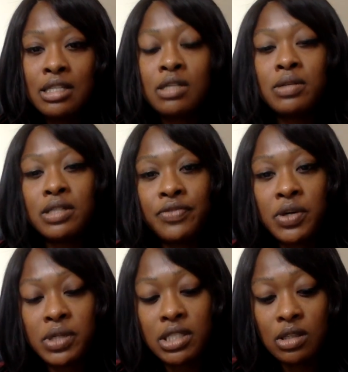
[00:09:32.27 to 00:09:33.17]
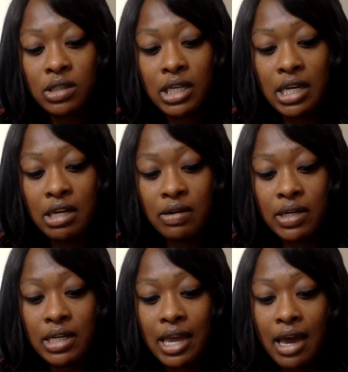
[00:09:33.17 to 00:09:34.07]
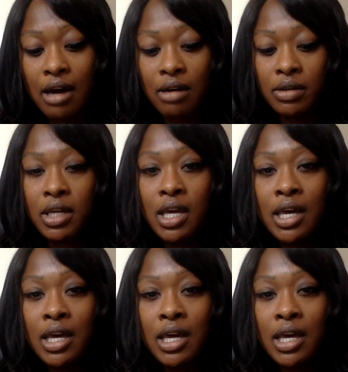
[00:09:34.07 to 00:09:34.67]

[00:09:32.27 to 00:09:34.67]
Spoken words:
So it's focused on the here and now.